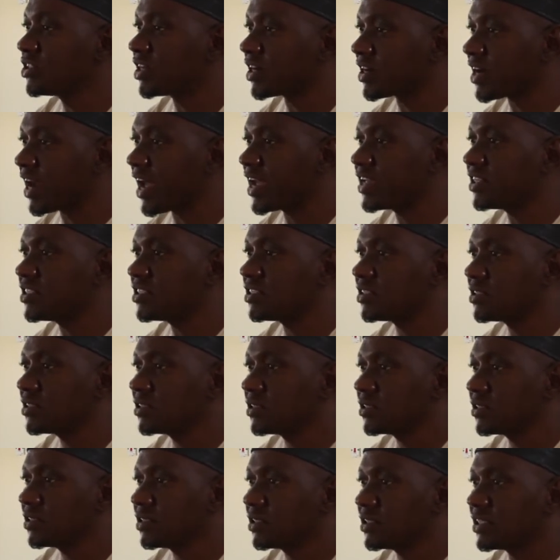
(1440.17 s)
the rights
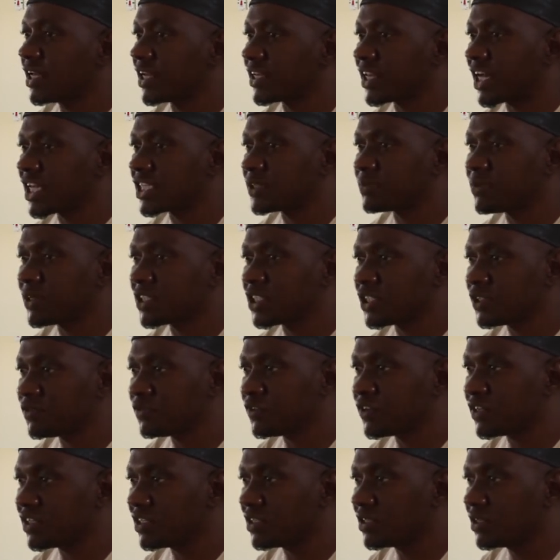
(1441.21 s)
that are
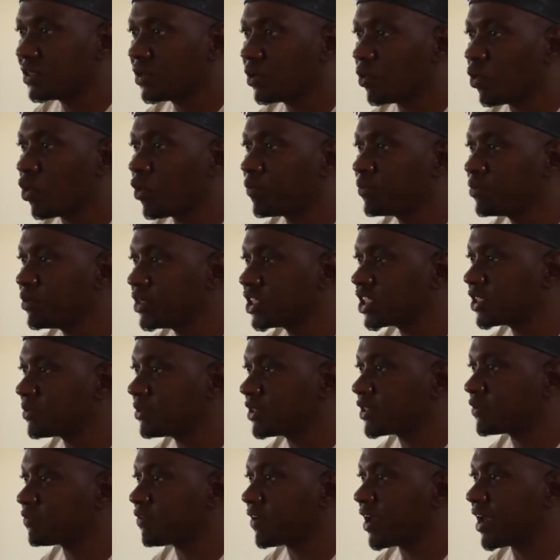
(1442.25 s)
specific or being
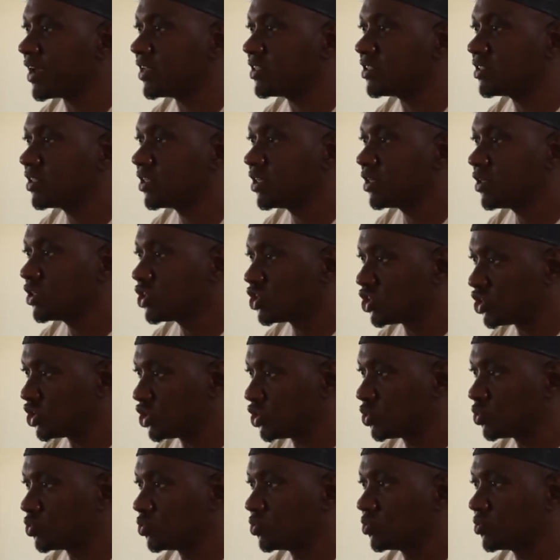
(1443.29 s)
specified to
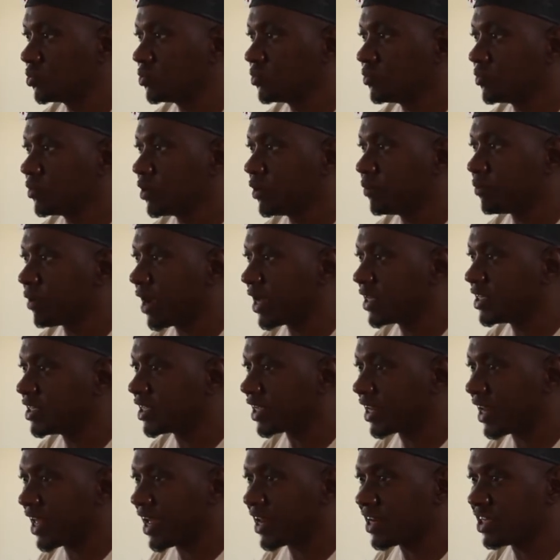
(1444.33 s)
you by the
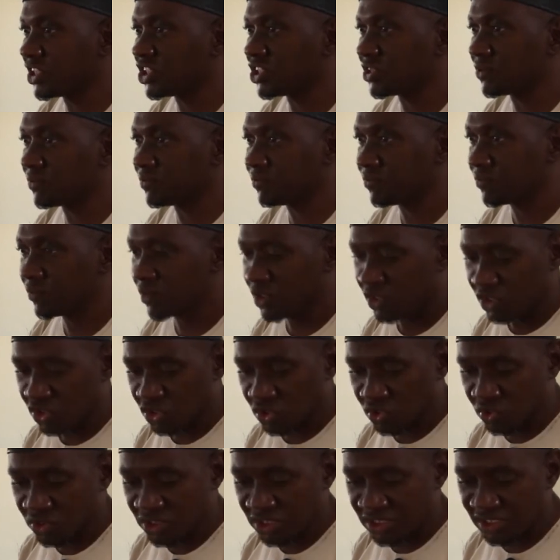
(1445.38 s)
declaration.
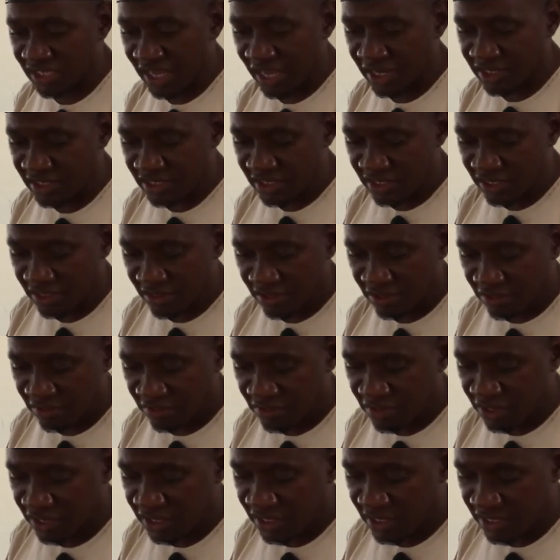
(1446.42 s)
So these are the
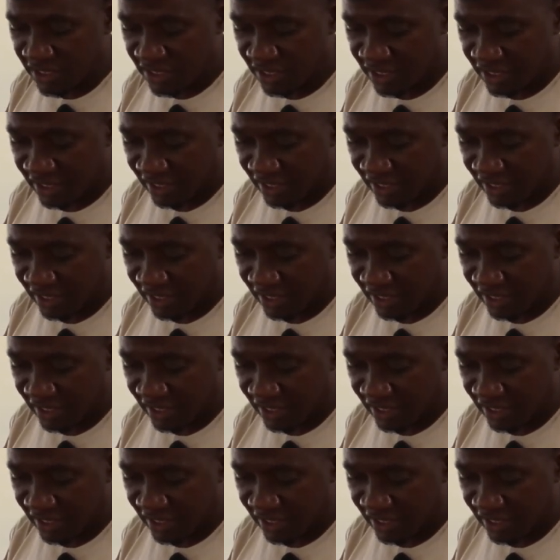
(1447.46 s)
three